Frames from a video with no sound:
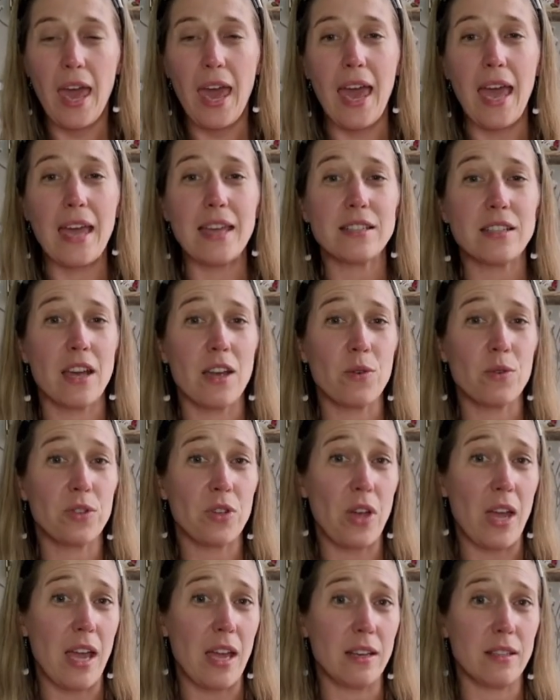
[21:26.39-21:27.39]
and I
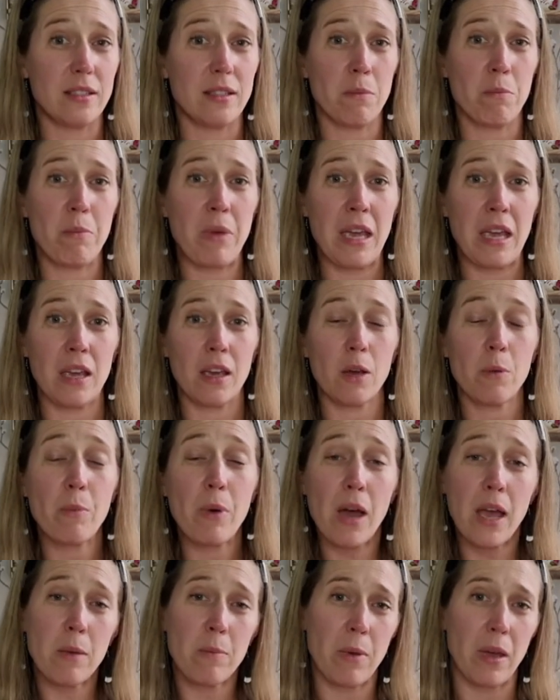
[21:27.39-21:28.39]
also had some pink
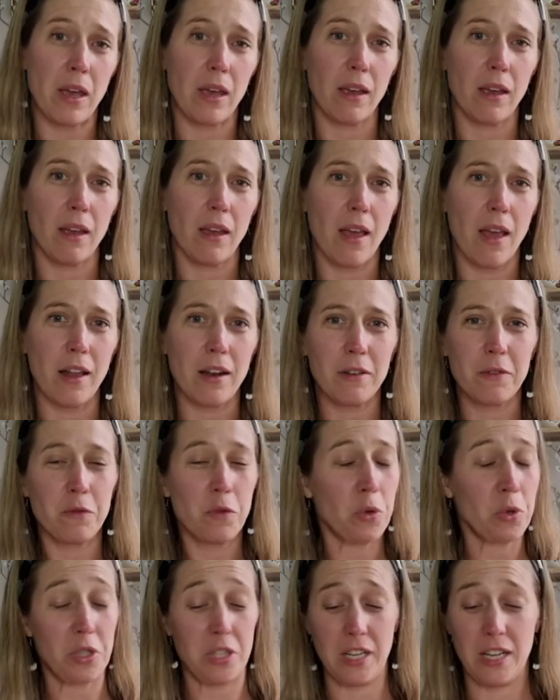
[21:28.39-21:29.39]
piping, and
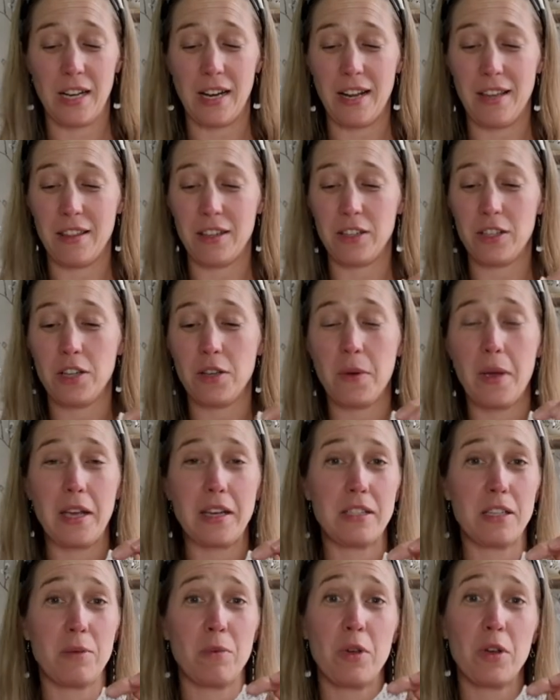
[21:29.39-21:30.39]
fortunately the two
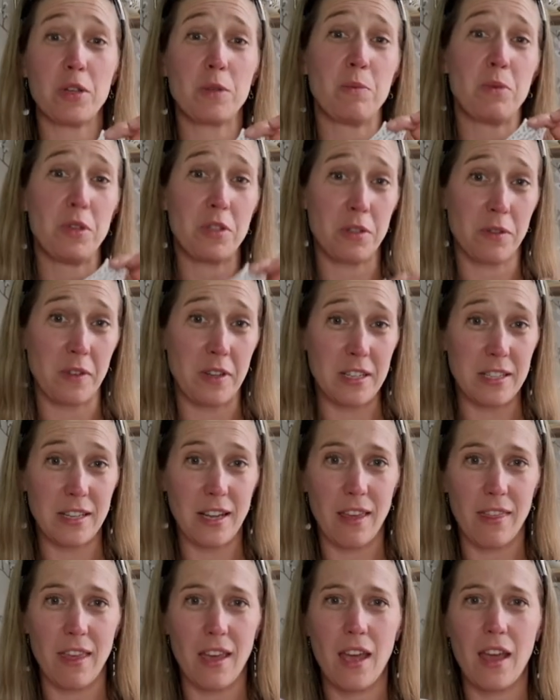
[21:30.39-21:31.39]
actually worked beautifully together.